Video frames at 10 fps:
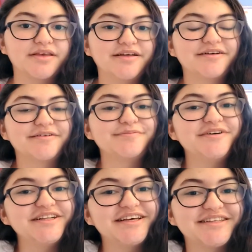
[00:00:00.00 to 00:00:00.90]
Uh, I'm
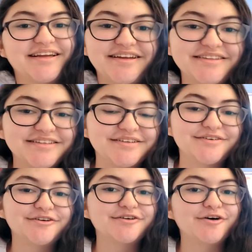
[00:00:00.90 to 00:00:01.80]
really excited
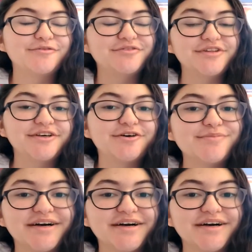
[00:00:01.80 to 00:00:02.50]
to hopefully go